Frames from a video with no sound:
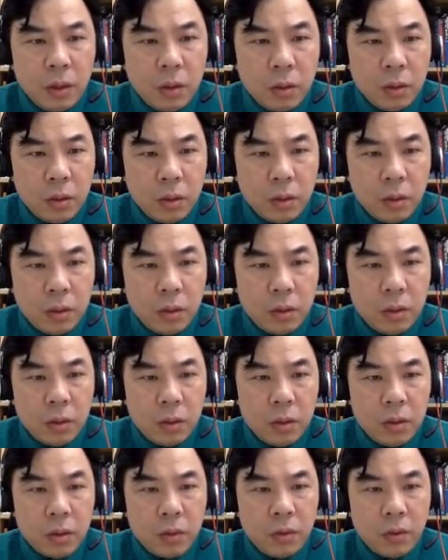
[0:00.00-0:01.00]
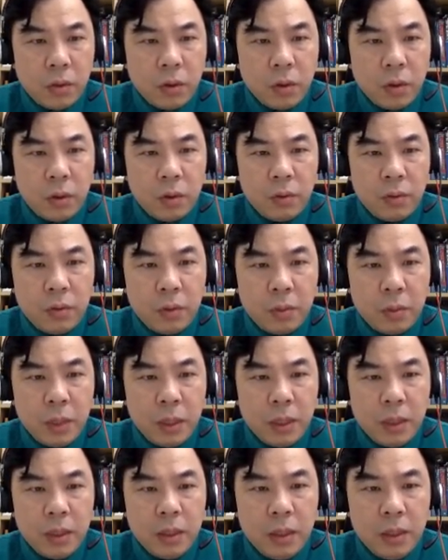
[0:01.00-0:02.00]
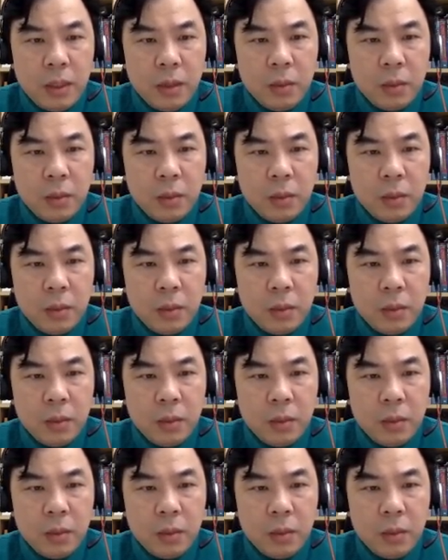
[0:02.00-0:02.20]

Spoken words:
So just for formality,